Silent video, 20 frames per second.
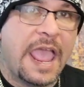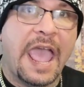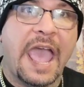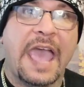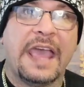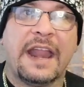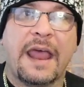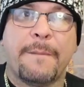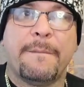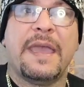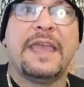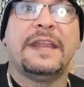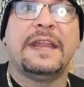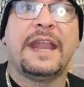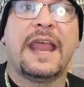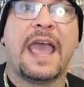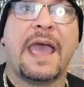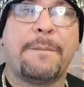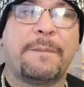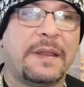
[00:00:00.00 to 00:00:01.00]
And I made
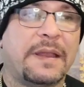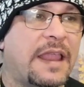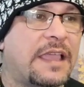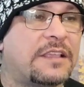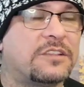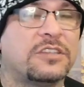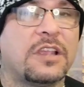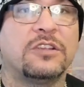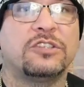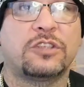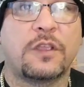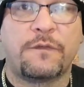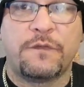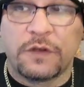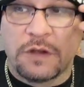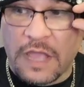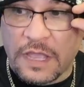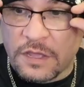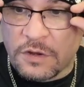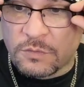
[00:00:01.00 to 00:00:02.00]
it happen. Like, Sasuke, if
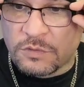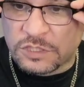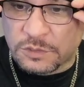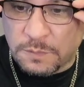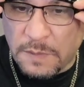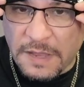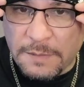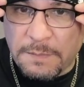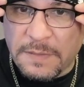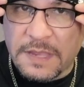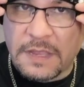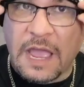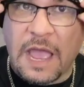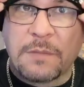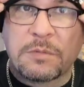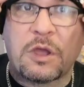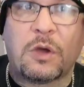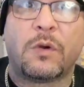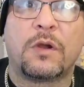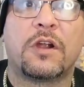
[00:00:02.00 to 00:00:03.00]
you're not going to respect me,
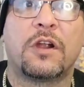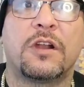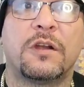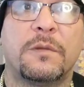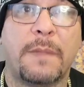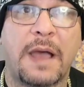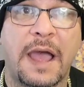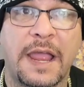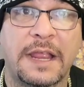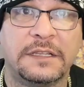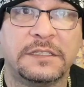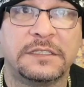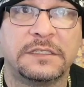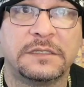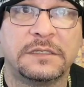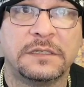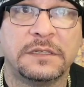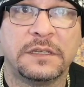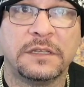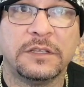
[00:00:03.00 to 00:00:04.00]
I'm going to
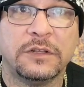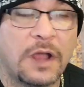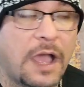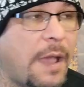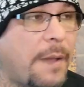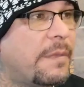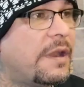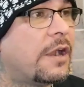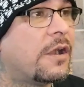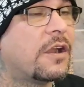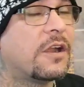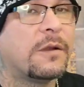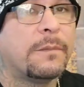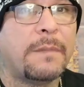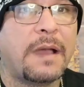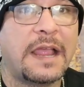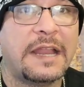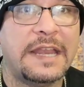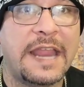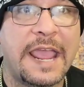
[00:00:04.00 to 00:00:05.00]
mines. You know, I'm going to earn
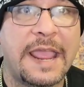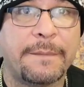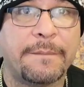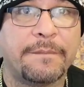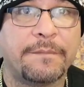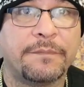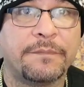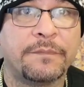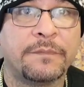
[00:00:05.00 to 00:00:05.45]
my name.